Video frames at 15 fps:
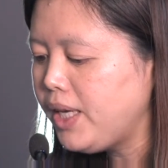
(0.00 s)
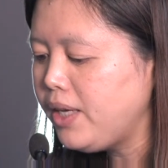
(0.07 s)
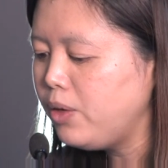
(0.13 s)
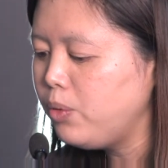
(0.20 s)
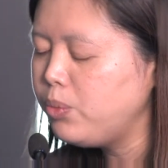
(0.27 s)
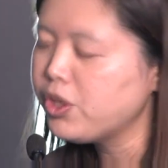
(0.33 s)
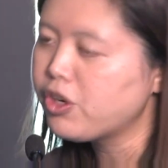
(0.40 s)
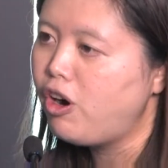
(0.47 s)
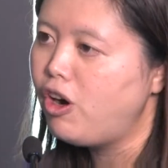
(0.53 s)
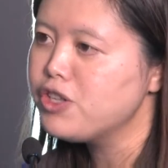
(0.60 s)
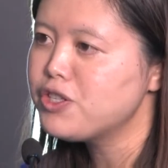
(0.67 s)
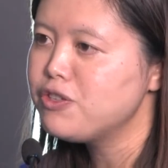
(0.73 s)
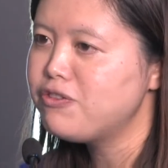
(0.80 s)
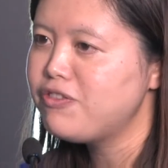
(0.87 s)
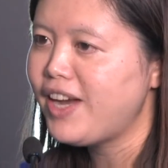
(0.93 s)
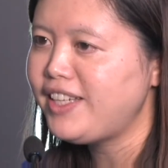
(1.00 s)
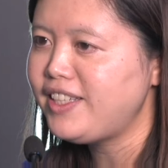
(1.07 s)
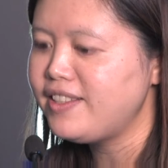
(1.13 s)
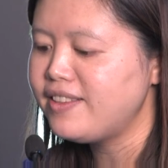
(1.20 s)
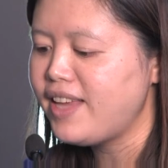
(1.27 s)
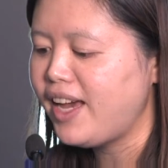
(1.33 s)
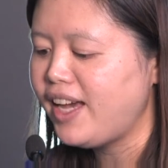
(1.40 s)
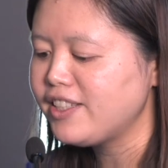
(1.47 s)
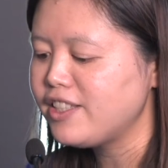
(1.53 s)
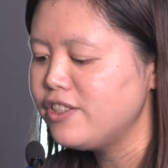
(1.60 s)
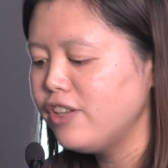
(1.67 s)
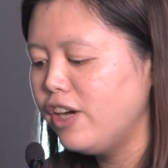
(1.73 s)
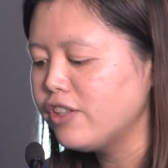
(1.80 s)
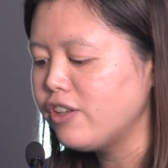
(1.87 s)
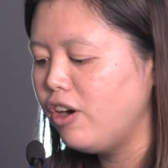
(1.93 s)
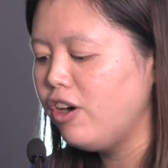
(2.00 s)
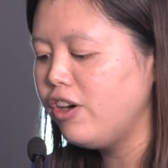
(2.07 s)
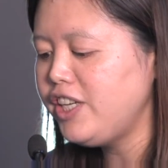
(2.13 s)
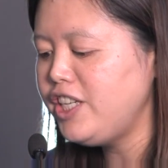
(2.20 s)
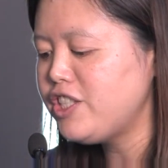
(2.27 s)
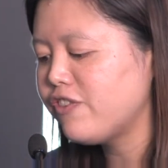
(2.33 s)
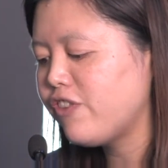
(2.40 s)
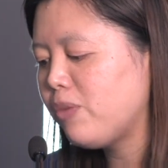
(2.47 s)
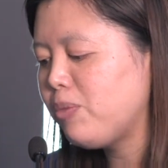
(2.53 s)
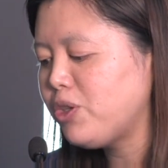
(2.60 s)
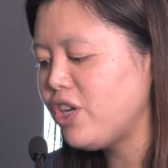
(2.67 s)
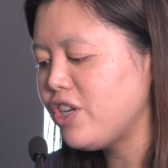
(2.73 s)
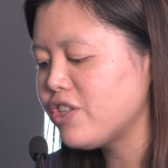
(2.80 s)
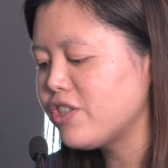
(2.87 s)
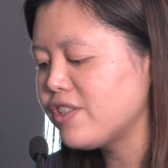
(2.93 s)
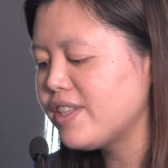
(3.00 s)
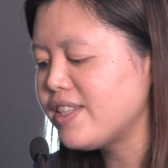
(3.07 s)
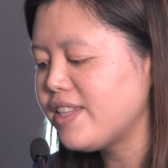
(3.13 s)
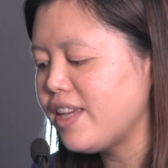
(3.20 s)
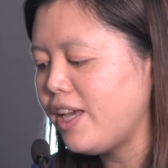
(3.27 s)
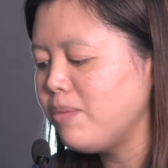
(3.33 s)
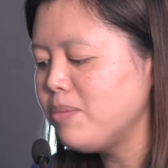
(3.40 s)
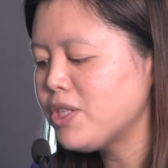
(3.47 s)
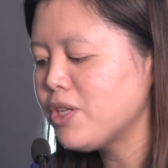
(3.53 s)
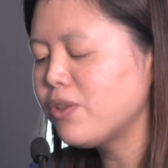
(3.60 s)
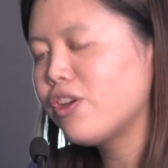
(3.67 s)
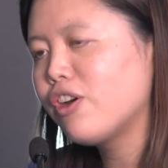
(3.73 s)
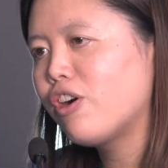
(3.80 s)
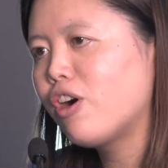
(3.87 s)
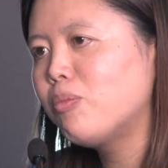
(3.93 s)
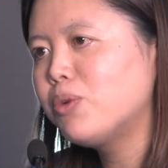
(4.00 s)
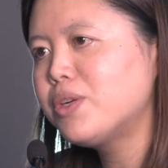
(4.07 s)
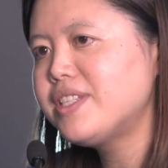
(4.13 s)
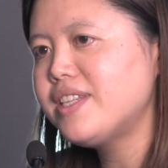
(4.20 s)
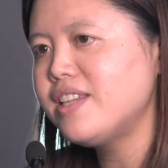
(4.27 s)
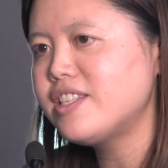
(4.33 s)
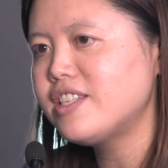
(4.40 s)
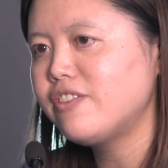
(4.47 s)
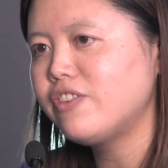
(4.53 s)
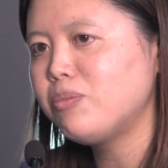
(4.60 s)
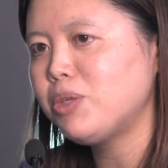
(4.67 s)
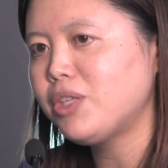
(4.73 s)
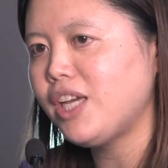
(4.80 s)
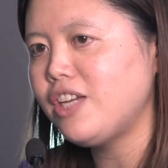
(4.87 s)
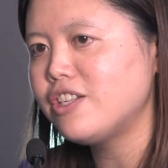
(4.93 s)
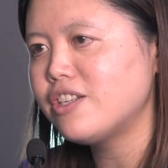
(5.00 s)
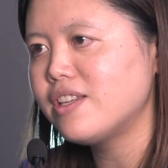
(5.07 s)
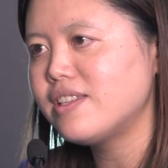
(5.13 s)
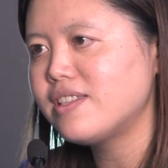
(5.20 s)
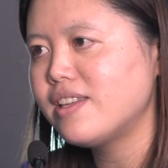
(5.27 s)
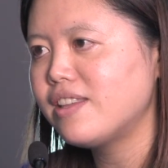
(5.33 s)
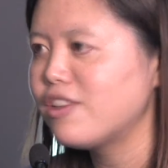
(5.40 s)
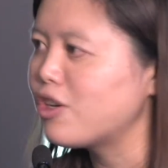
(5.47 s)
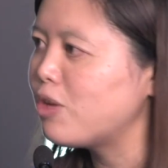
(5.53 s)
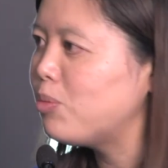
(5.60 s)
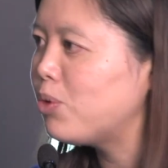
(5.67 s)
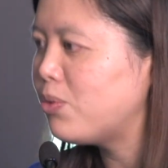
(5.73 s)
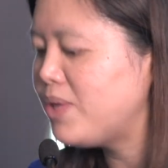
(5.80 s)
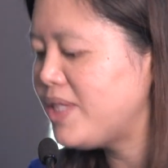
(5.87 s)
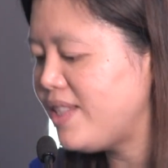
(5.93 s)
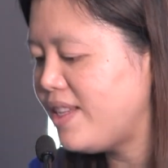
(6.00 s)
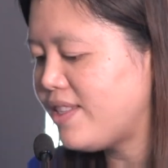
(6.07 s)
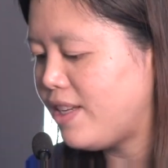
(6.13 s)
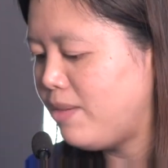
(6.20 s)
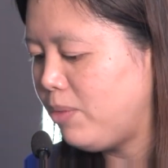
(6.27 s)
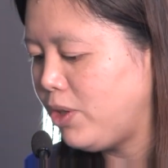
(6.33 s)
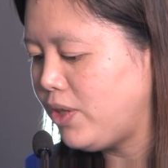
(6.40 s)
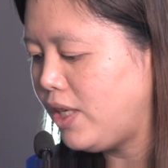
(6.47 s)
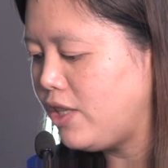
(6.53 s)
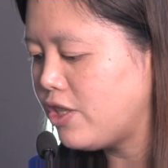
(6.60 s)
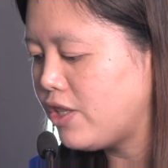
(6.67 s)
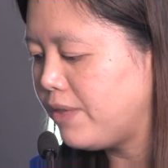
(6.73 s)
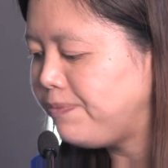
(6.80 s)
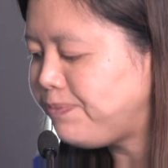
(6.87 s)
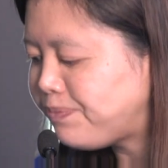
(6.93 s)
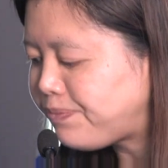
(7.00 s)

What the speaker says: We're also finding that not all EGFR mutations are the same, so there are more sensitivity mutations and there are more resistant mutations.